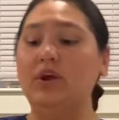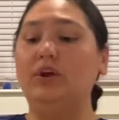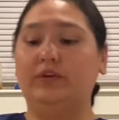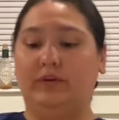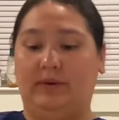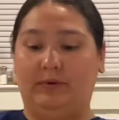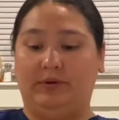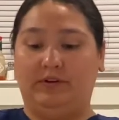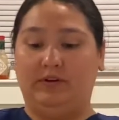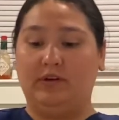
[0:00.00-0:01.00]
So I'm going
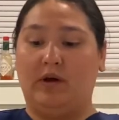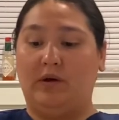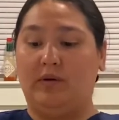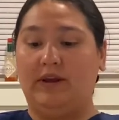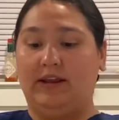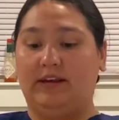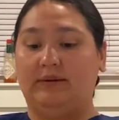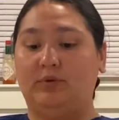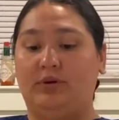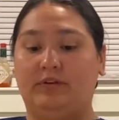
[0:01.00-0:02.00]
to go and I'm
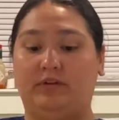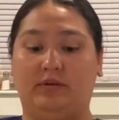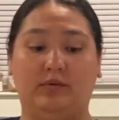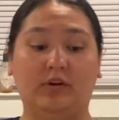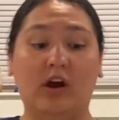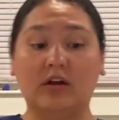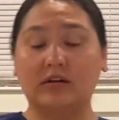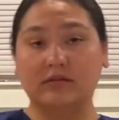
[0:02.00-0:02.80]
going to knock.